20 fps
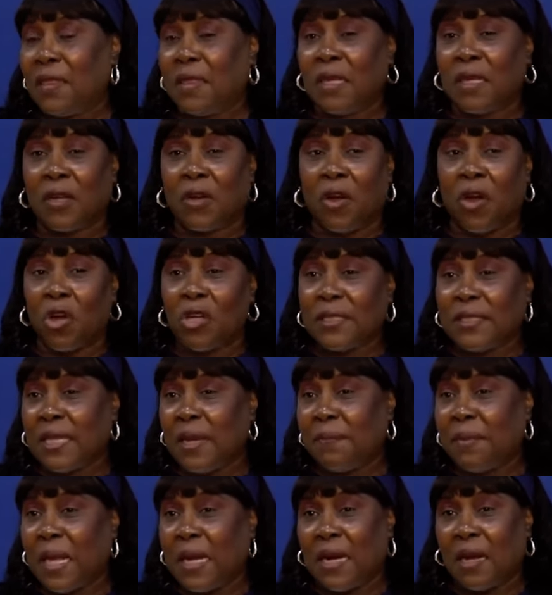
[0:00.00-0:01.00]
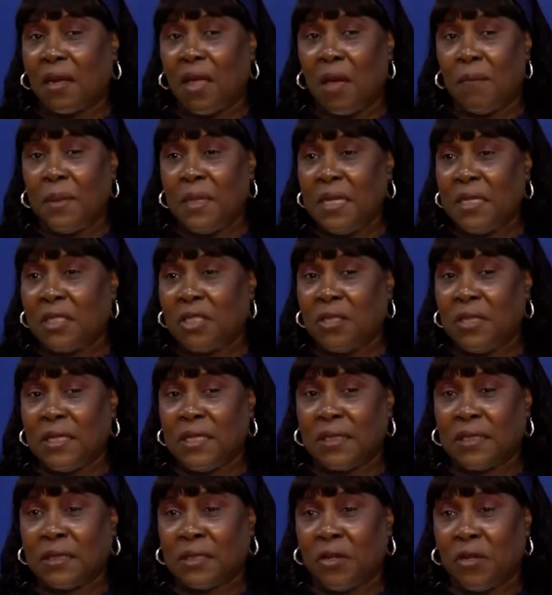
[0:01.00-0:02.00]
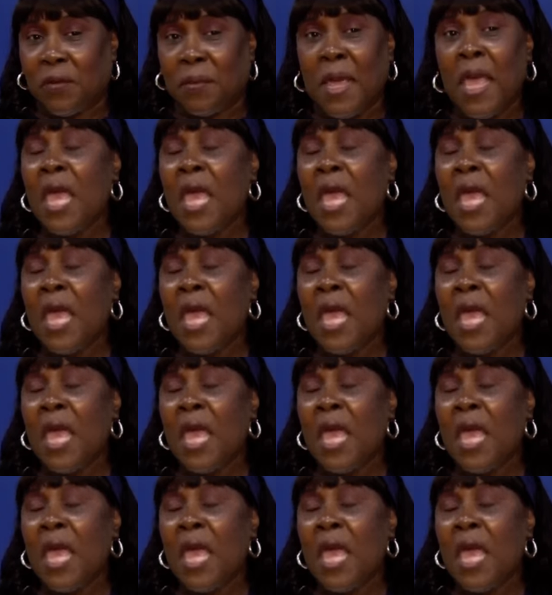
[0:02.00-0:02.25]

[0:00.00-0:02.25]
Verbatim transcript: The girls them that are coming into this turn,